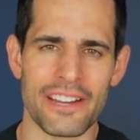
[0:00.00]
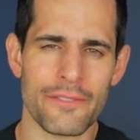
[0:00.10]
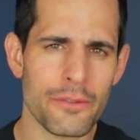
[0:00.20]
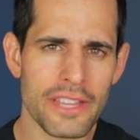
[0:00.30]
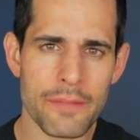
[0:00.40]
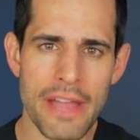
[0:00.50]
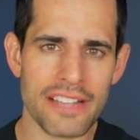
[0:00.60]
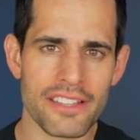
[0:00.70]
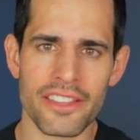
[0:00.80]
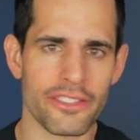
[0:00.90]
Yeah. If you think
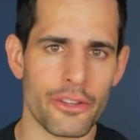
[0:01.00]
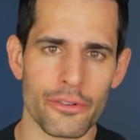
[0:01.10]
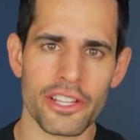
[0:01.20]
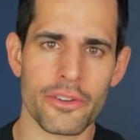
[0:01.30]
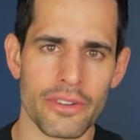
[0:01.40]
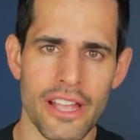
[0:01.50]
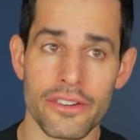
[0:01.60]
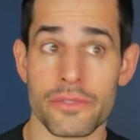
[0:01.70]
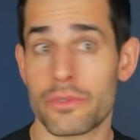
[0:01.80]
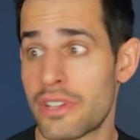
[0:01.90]
back to like the early
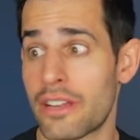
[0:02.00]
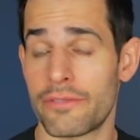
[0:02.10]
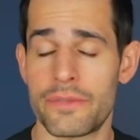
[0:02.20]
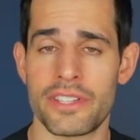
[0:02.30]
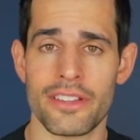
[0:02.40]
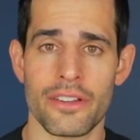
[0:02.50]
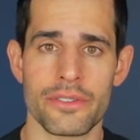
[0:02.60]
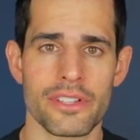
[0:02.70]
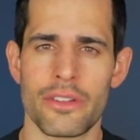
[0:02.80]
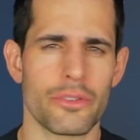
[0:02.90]
creators, we're talking 15
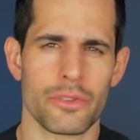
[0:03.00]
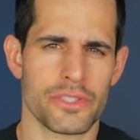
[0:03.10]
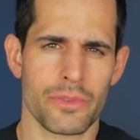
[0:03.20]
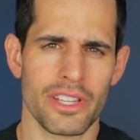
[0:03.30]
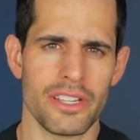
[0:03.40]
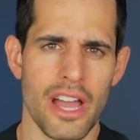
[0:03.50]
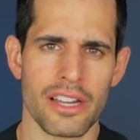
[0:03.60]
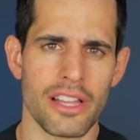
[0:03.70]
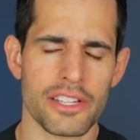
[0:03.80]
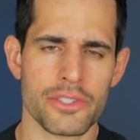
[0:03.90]
years ago, there was really not
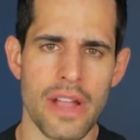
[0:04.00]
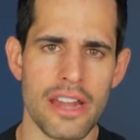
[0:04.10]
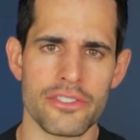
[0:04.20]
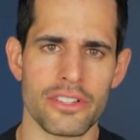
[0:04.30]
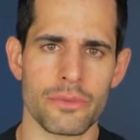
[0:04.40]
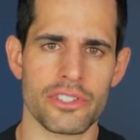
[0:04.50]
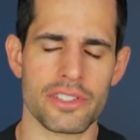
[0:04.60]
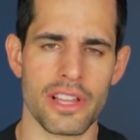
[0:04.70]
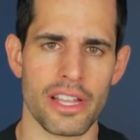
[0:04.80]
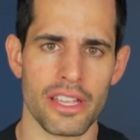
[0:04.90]
a lot of strategy. It was
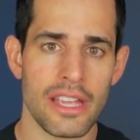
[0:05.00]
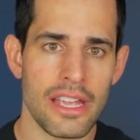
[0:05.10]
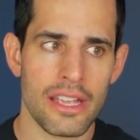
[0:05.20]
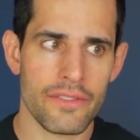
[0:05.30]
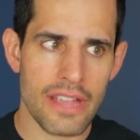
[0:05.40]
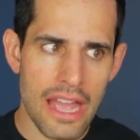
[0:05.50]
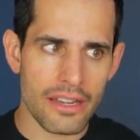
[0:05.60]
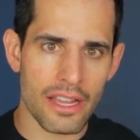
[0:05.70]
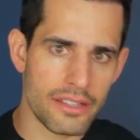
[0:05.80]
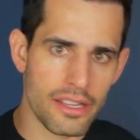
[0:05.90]
just like if you had
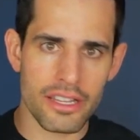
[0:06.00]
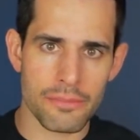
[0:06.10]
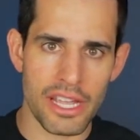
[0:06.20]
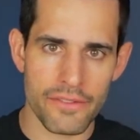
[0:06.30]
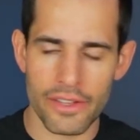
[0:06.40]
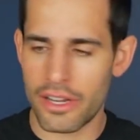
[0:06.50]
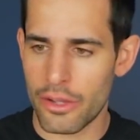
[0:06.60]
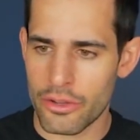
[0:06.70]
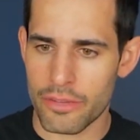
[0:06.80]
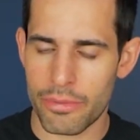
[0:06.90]
an idea, you made a
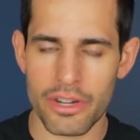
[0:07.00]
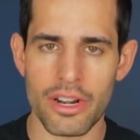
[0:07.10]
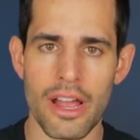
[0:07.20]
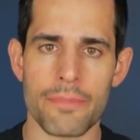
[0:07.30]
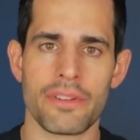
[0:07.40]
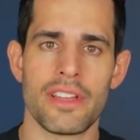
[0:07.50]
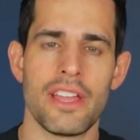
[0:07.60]
video and you put it up.